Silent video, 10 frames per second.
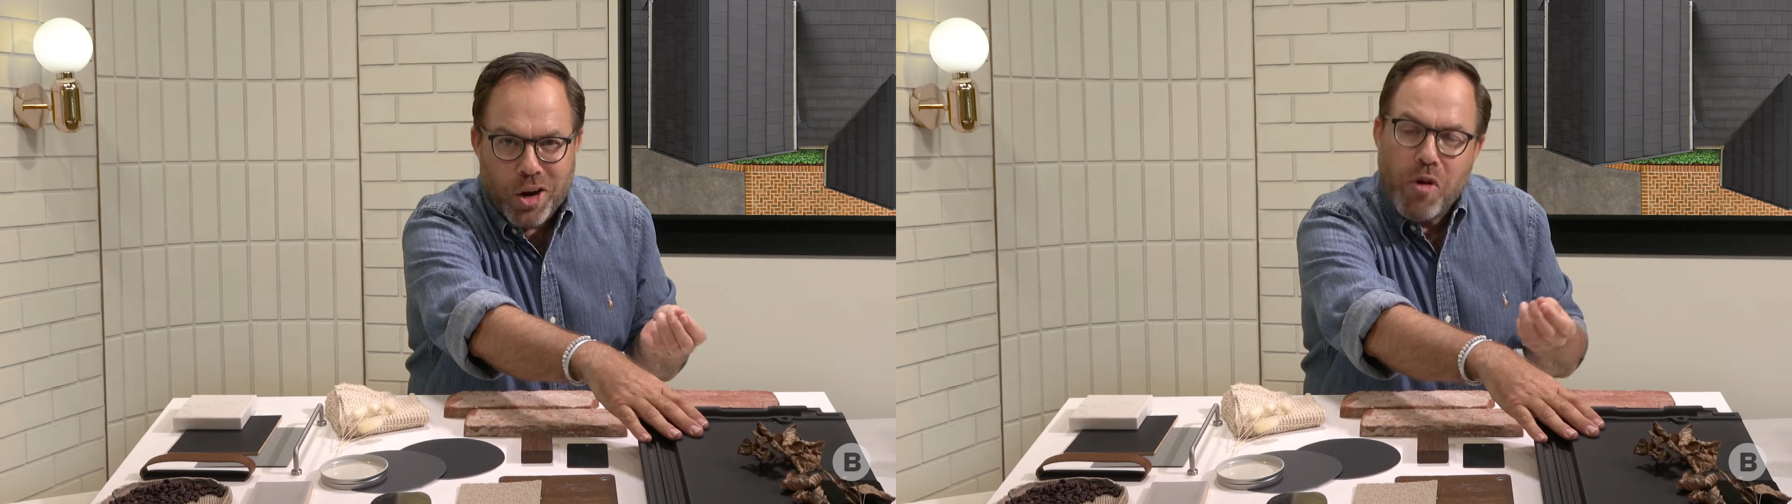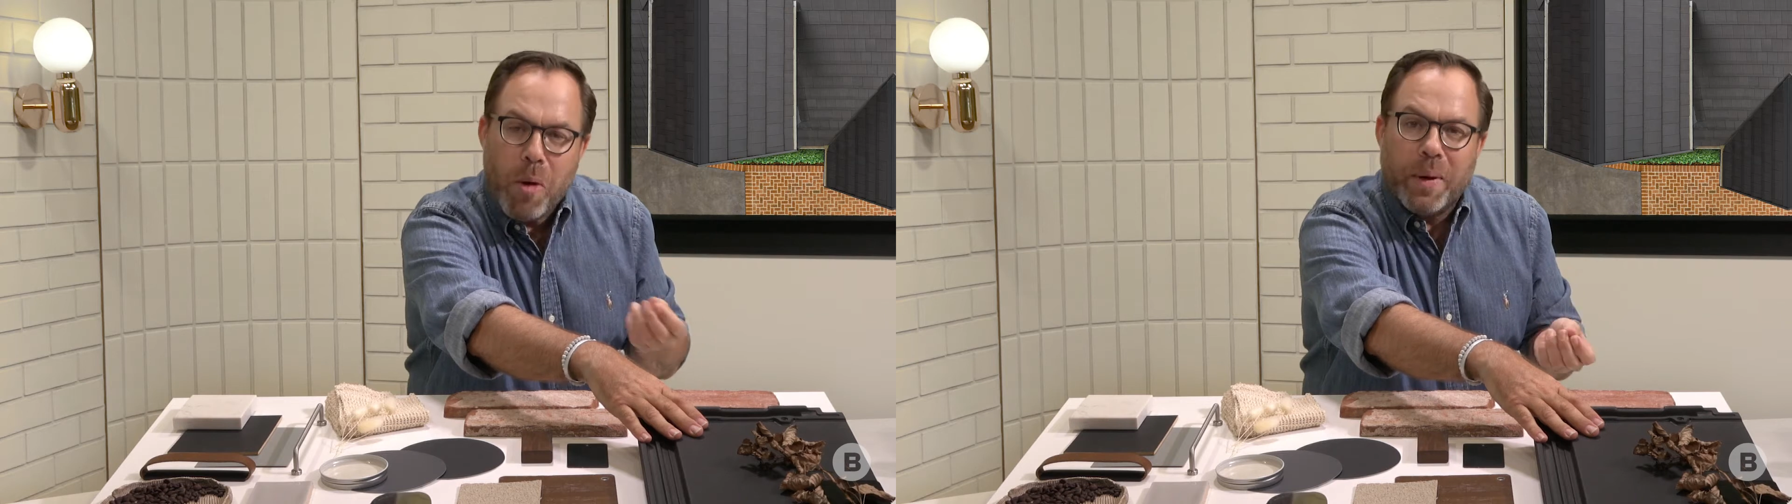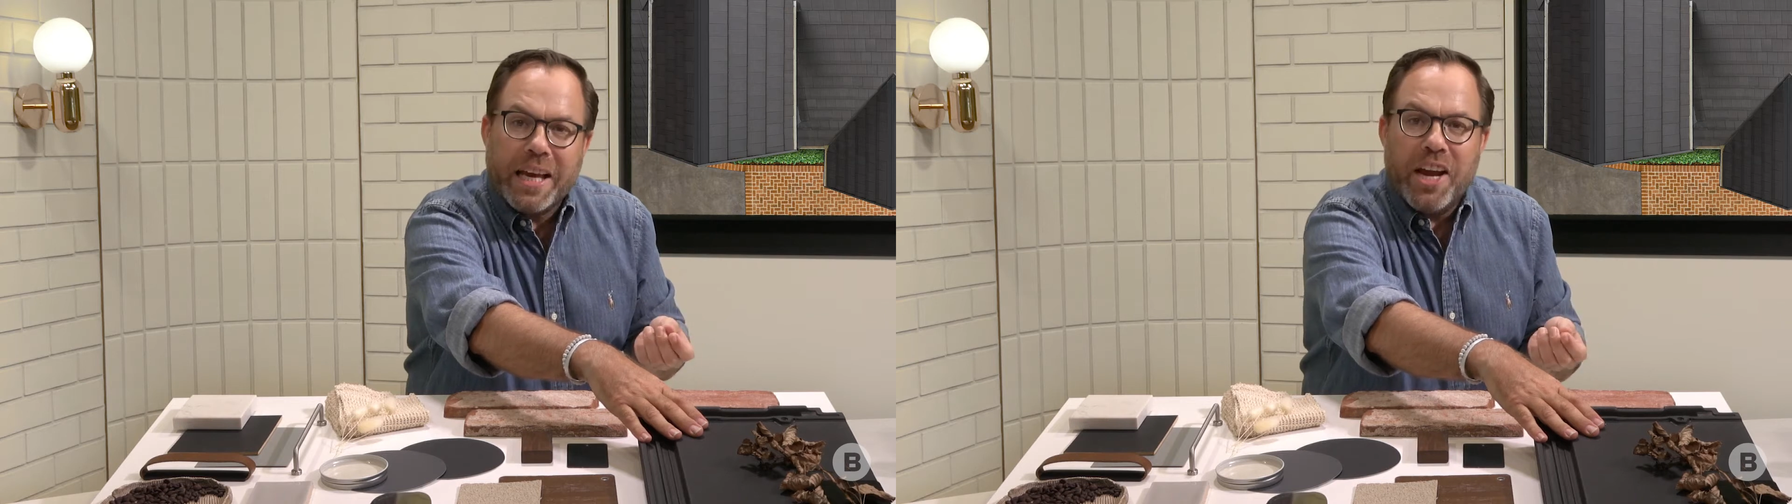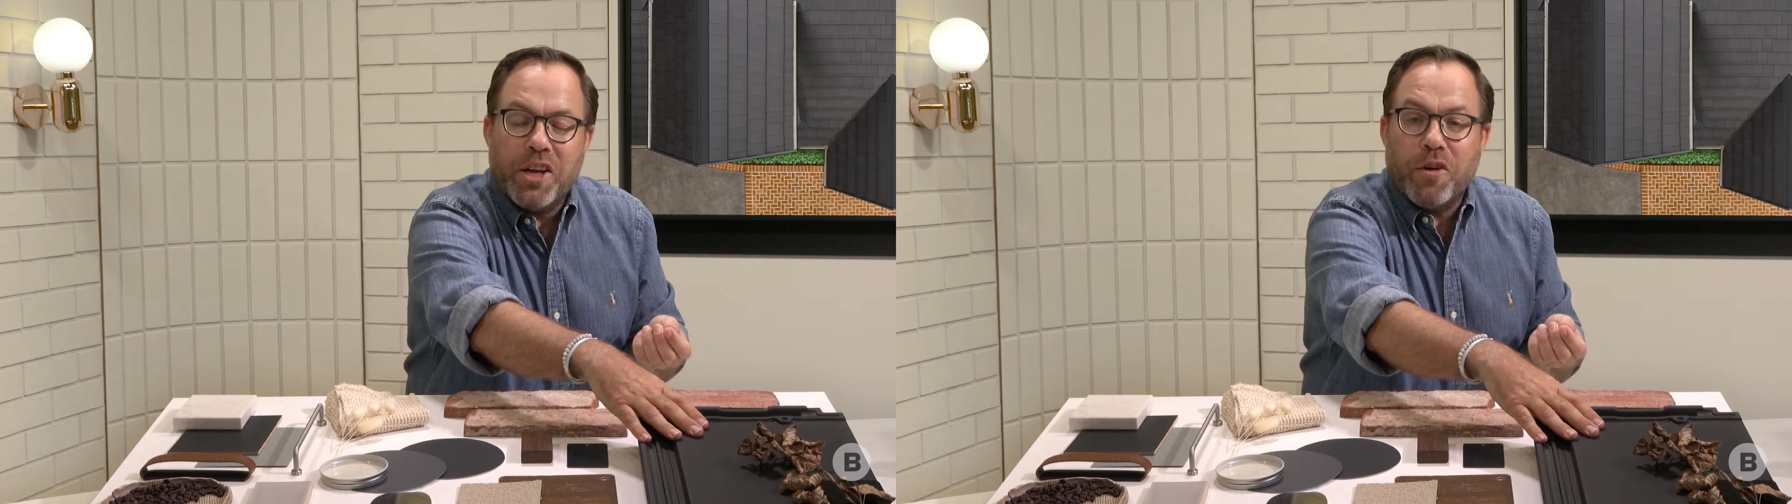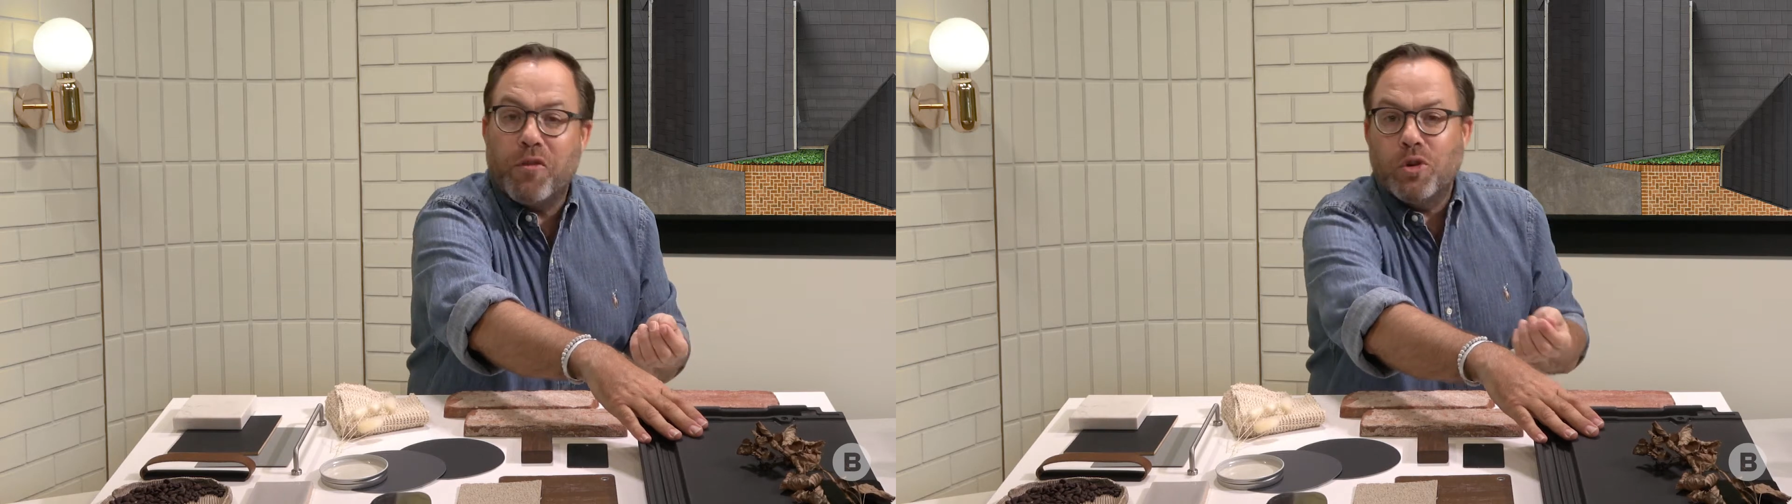
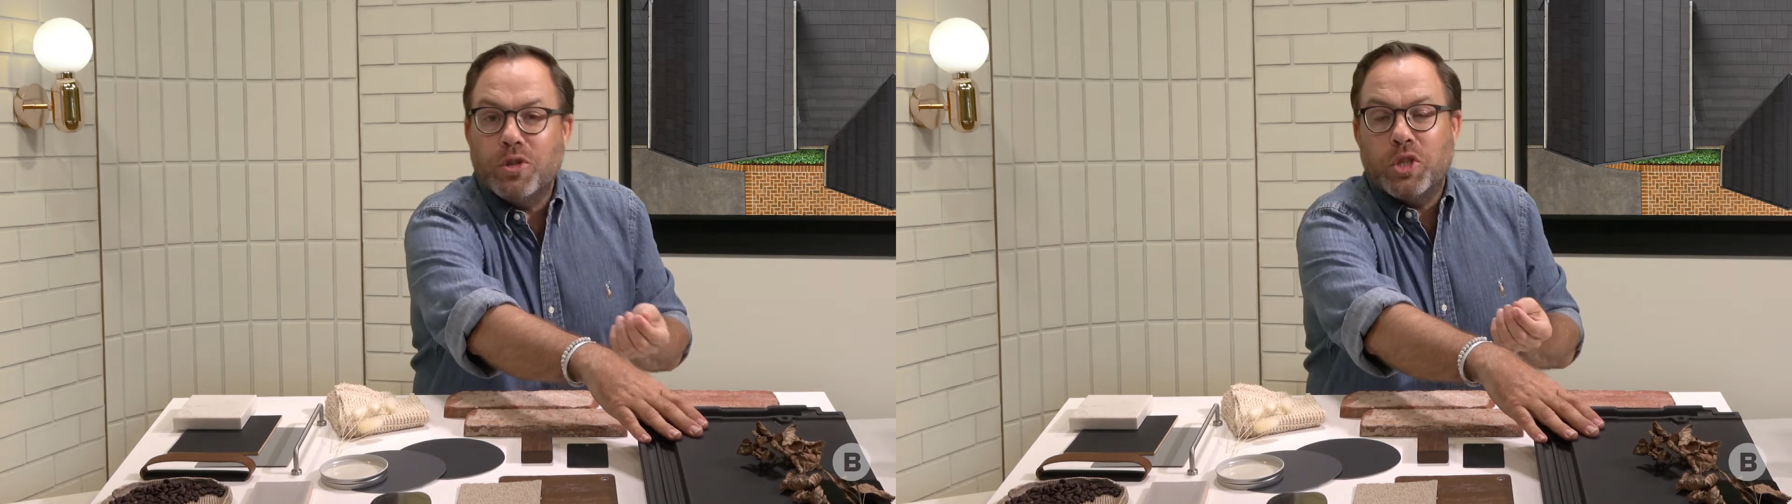replicating, of course,